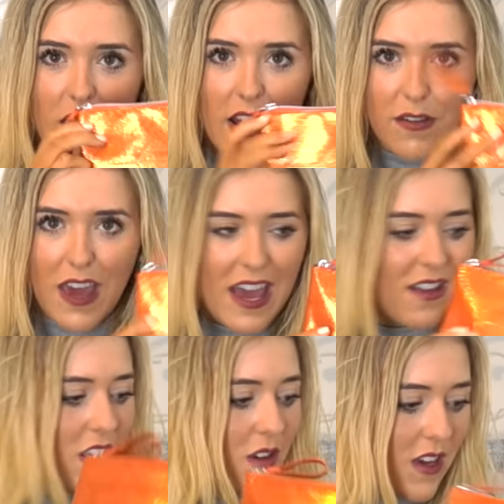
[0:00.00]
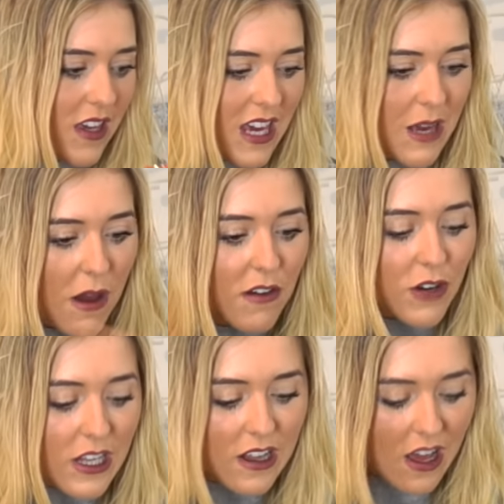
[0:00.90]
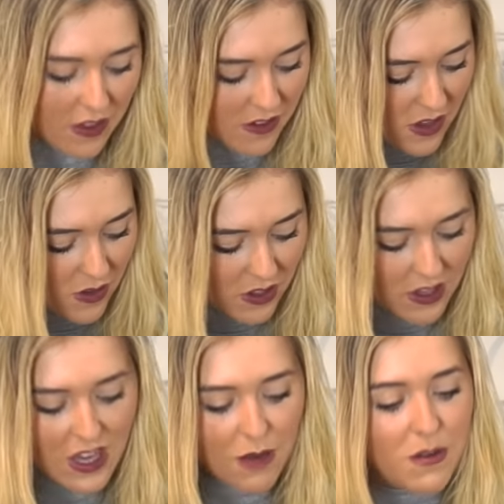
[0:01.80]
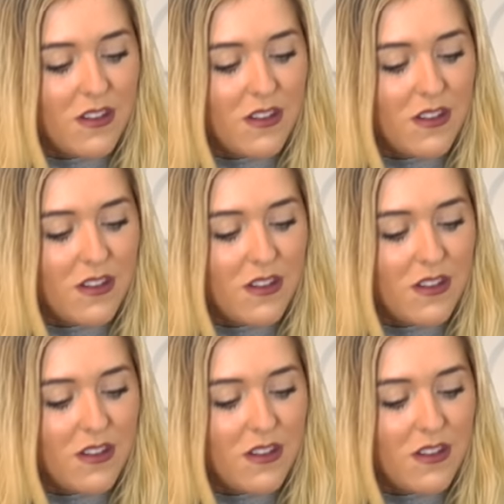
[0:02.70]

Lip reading: kind of case that you can keep. I really like things that you can keep.